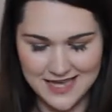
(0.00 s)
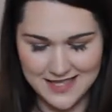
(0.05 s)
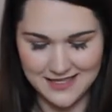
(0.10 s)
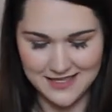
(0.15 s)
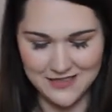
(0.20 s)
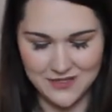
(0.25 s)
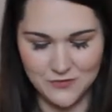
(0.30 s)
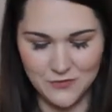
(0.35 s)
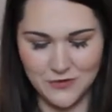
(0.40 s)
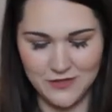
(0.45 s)
I
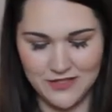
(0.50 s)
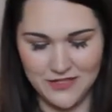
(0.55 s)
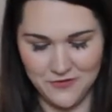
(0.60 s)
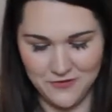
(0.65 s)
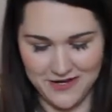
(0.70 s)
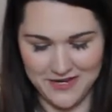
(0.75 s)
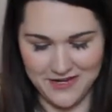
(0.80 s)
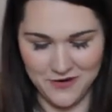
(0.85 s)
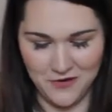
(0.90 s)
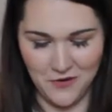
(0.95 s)
think they're really
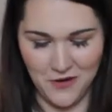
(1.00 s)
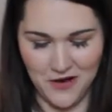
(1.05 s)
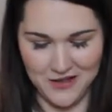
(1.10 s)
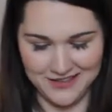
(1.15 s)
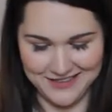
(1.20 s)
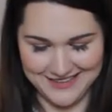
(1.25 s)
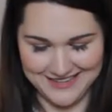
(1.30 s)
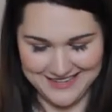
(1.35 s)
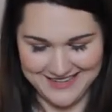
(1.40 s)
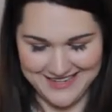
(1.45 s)
great
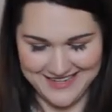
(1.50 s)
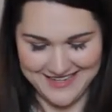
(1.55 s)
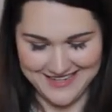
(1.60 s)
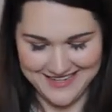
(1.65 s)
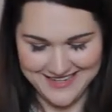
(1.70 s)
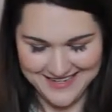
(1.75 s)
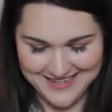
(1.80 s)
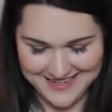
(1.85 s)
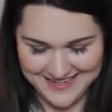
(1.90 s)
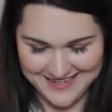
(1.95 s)
quality.
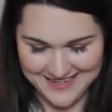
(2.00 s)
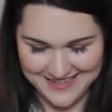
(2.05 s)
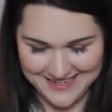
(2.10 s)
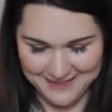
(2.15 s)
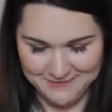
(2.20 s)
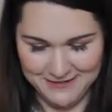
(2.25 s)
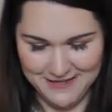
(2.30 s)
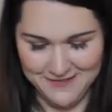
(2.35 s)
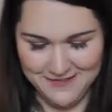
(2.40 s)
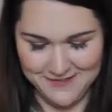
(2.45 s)
Here,
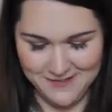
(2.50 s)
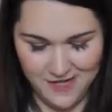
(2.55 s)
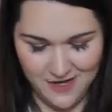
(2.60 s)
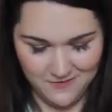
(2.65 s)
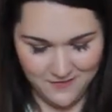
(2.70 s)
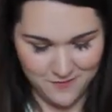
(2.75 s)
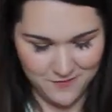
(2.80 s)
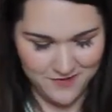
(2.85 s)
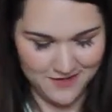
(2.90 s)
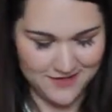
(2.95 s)
let me get this
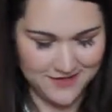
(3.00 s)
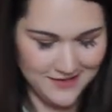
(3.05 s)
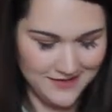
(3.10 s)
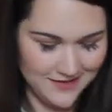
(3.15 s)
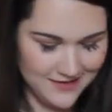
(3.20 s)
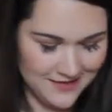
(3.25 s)
off you, but